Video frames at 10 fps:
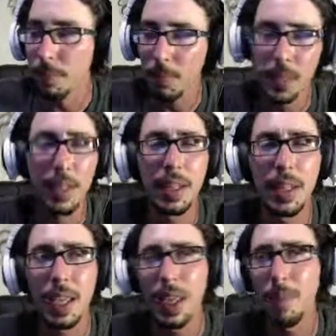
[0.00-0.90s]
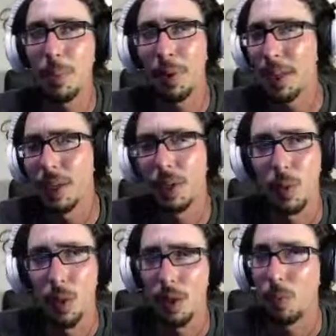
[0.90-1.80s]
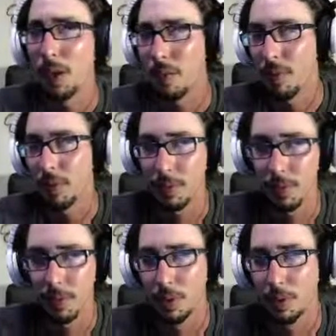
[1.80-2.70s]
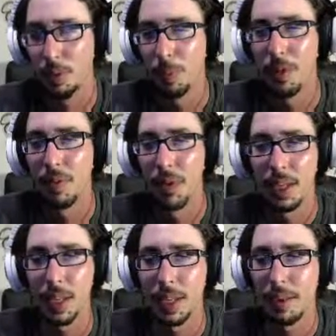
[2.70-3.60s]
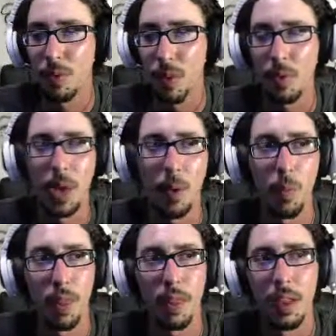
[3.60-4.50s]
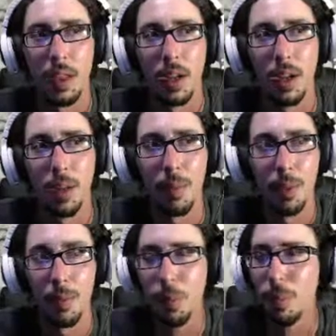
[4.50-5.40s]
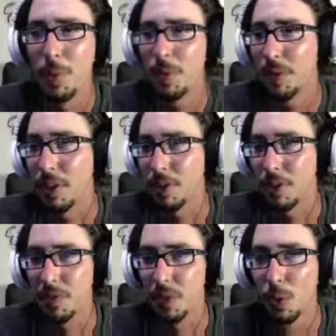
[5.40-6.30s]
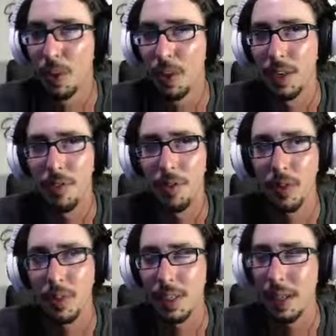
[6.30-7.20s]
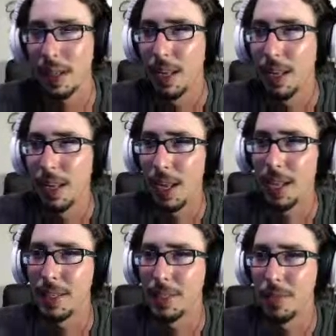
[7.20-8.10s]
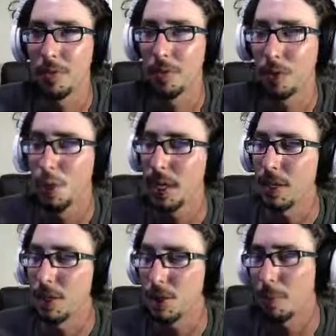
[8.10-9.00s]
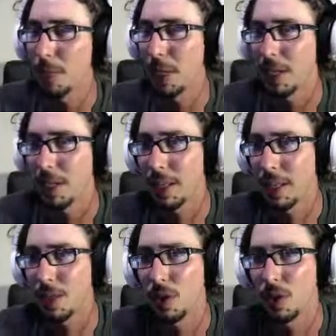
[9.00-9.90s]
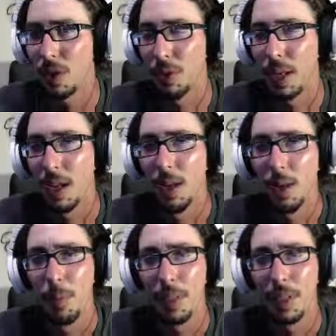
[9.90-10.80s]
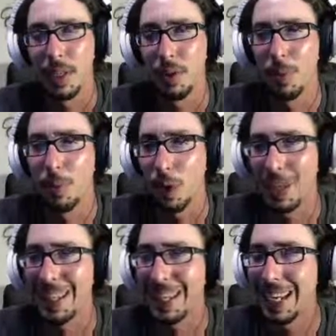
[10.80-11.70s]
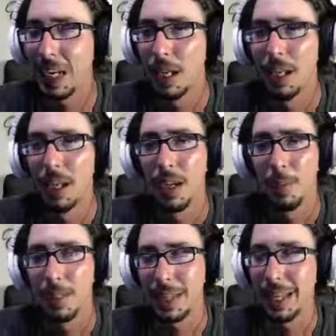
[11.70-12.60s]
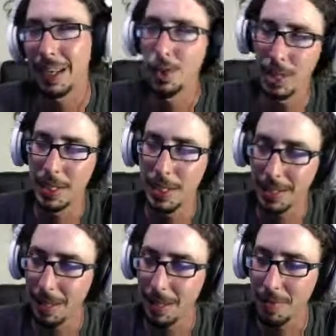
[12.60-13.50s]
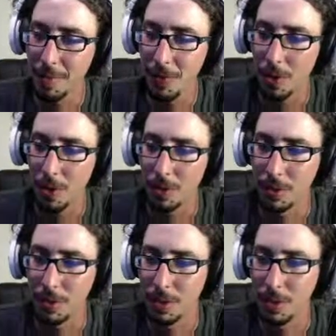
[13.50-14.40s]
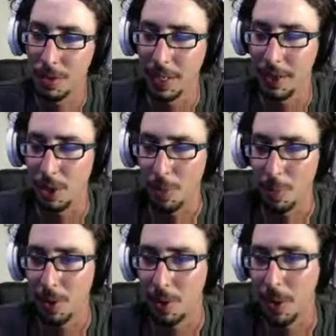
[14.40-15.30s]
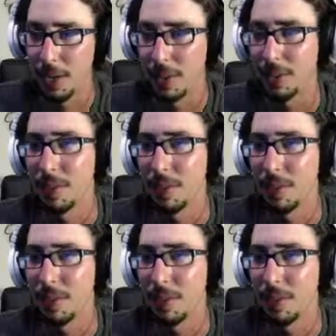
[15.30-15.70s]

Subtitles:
I think the game plays really well, whatever little bit of it I did get to run around with. The movement feels fluid and different. It's not as floaty and jumpy as the last Call of Duty, but it's a little bit more clean. It's not Titanfall like jumping around and